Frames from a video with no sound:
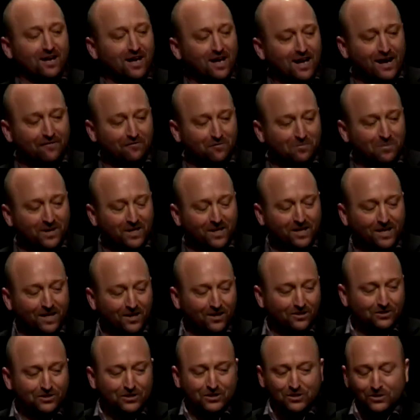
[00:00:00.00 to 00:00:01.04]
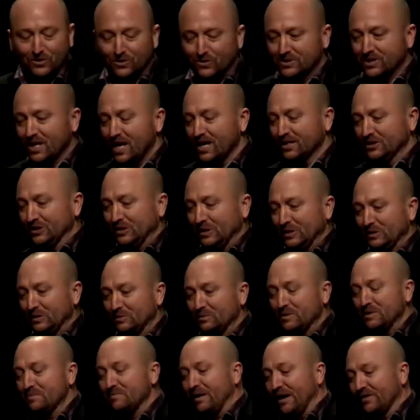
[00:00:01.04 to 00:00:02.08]
having me here to talk to you a little bit
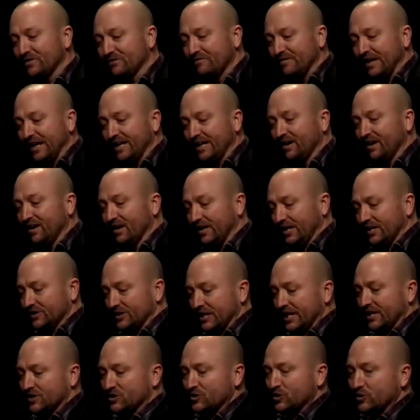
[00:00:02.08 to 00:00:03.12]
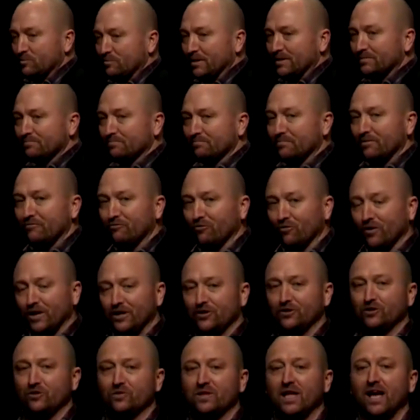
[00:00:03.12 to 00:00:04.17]
about the Vega architecture. But before I do
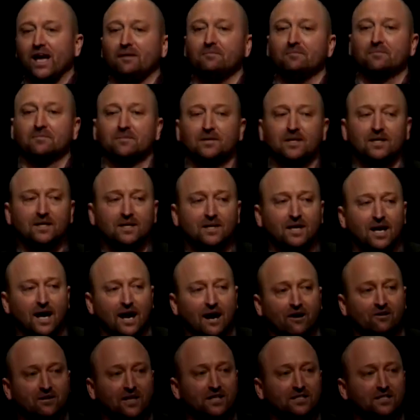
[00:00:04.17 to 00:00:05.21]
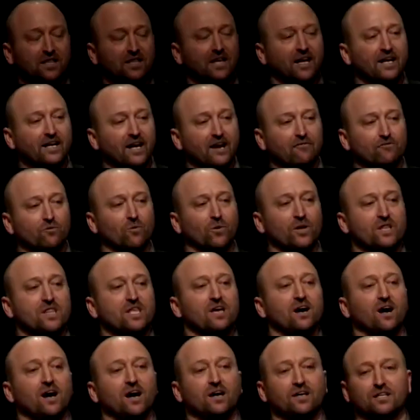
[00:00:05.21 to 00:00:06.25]
that, I'd like to thank everyone in the
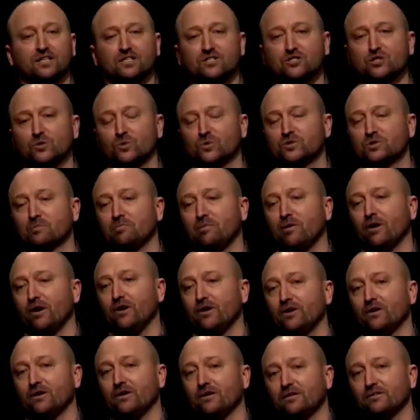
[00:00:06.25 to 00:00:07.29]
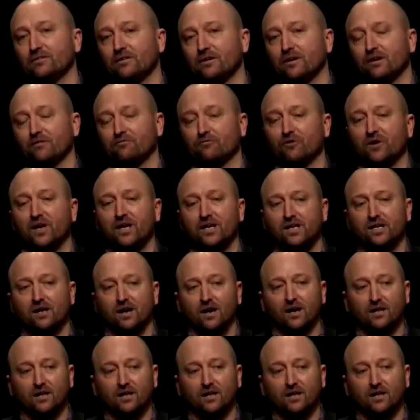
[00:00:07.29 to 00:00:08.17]
audience who is a partner of Radeon.